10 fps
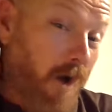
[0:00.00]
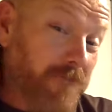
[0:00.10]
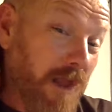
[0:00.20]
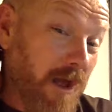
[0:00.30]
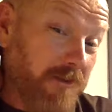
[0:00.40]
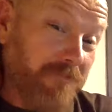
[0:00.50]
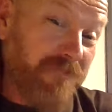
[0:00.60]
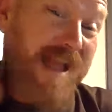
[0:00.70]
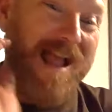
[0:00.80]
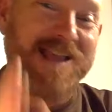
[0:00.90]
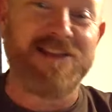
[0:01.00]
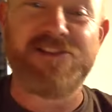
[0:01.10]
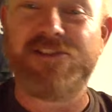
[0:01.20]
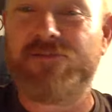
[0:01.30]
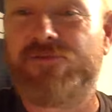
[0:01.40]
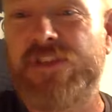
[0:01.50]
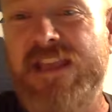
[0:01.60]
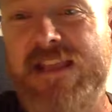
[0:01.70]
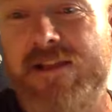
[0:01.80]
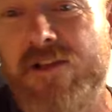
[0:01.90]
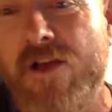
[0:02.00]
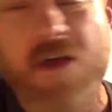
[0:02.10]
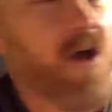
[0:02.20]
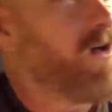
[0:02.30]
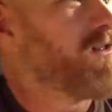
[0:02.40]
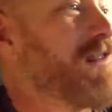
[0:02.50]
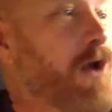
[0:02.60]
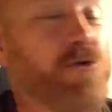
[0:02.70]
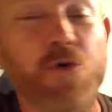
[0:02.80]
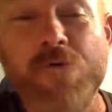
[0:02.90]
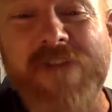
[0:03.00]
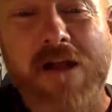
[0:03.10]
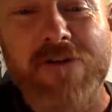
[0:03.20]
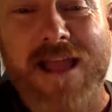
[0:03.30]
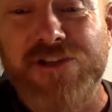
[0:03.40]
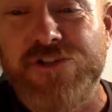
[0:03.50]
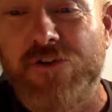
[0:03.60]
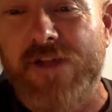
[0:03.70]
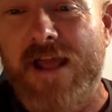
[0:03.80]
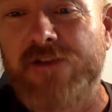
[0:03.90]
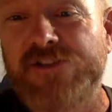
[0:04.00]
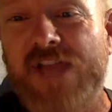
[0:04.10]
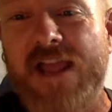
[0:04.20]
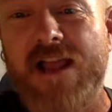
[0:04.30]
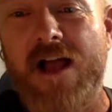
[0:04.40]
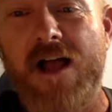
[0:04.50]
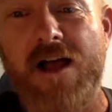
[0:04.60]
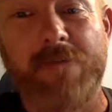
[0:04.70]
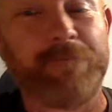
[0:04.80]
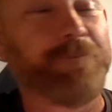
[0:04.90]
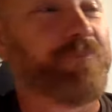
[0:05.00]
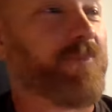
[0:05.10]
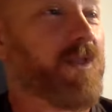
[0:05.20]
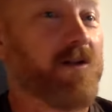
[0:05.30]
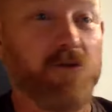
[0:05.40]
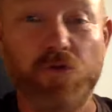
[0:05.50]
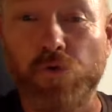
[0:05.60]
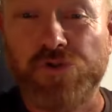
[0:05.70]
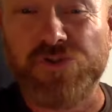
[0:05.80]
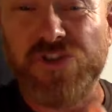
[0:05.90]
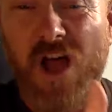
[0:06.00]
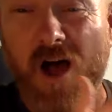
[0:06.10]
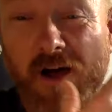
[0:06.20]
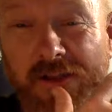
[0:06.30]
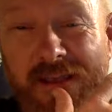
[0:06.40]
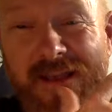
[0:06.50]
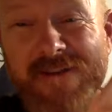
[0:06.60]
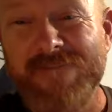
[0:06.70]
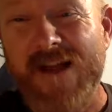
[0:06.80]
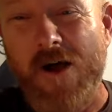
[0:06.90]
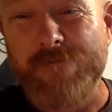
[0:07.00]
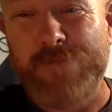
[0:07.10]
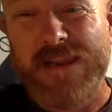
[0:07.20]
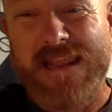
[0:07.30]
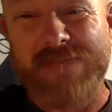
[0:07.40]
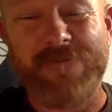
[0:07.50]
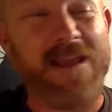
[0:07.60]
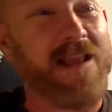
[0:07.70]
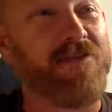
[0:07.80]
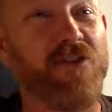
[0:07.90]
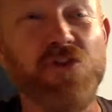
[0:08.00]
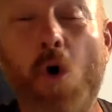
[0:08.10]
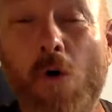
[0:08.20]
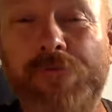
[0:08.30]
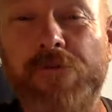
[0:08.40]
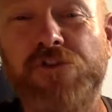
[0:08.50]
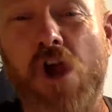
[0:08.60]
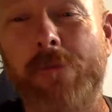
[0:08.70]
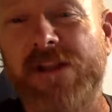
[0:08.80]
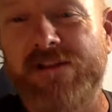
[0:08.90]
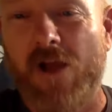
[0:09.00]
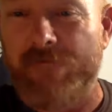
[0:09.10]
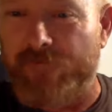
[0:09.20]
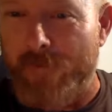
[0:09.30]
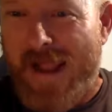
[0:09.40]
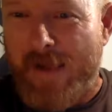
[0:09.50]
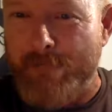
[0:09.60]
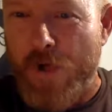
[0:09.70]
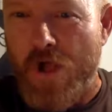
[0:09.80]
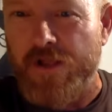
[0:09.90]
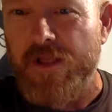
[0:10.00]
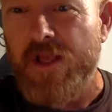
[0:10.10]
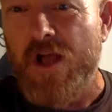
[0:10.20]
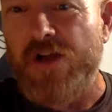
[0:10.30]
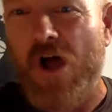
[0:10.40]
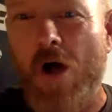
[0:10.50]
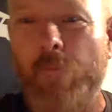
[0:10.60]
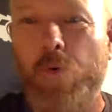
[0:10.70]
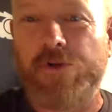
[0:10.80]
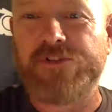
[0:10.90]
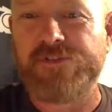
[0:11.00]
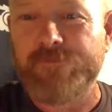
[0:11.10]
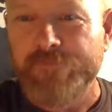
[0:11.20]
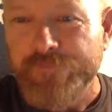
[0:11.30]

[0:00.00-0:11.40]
learned that is the local variation on how you say Guten Tag, I believe, in the north of Germany, like from Hamburg and upwards.